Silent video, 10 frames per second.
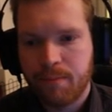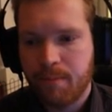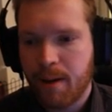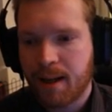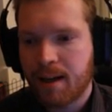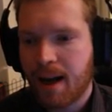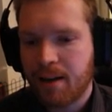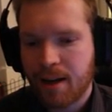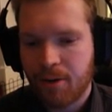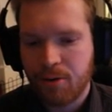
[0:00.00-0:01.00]
make a
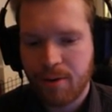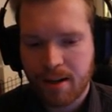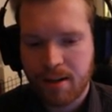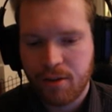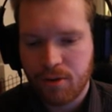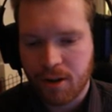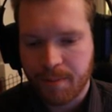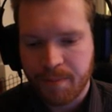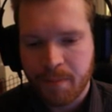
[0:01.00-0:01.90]
guide how you actually use it.